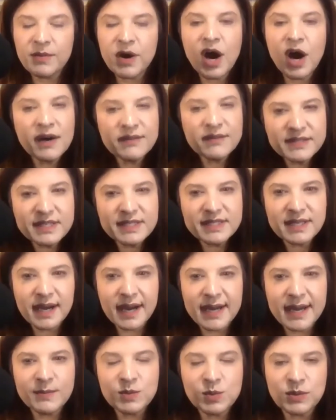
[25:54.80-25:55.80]

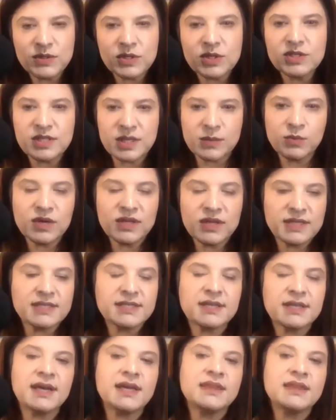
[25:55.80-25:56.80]
oftentimes when there's someone
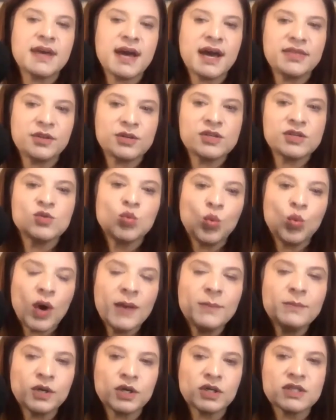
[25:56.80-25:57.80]
that's like that, there is
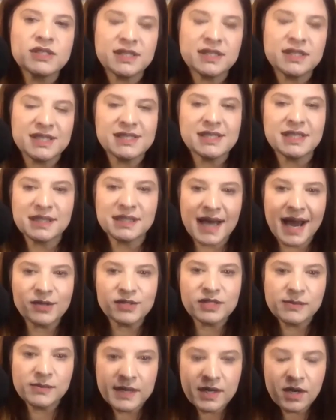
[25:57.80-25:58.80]
one person that's
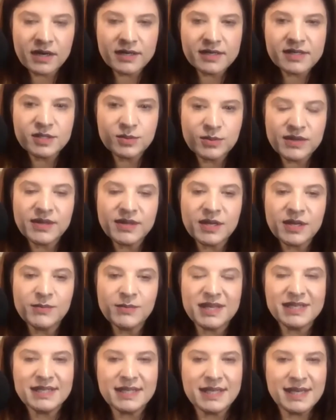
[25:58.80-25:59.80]
allowed to be honest with them
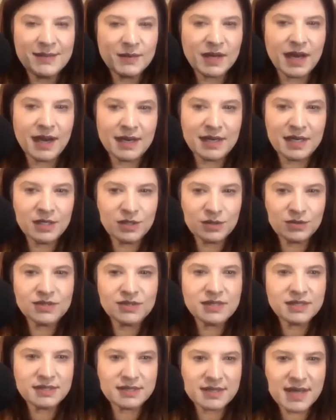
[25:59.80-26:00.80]
and the team kind of
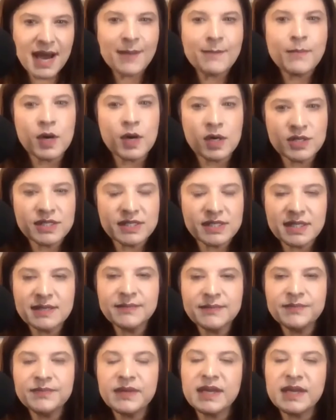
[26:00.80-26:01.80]
uses that person.